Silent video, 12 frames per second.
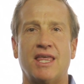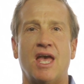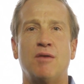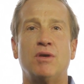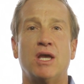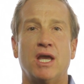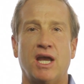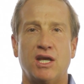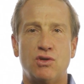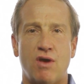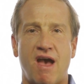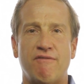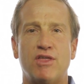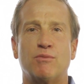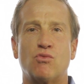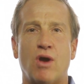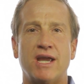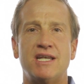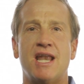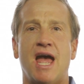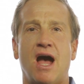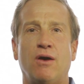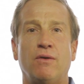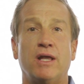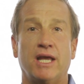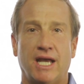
them and you have them right now,